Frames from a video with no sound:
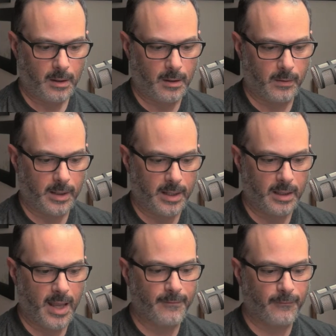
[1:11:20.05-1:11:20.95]
Okay,
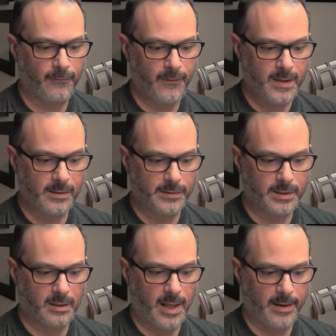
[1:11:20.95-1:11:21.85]
it feels
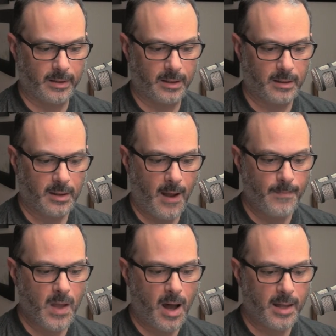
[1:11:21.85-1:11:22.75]
cloudy.
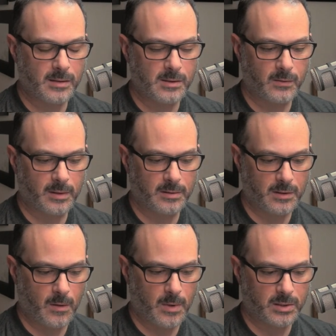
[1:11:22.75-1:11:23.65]
I'm not doing
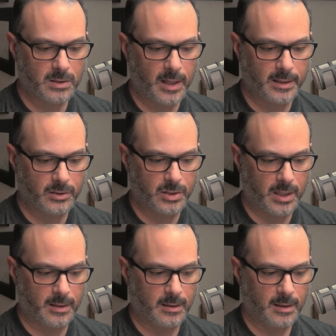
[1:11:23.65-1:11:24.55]
so much light and
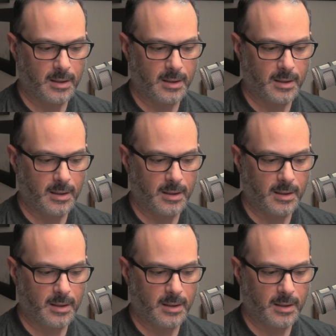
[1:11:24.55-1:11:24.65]
shade.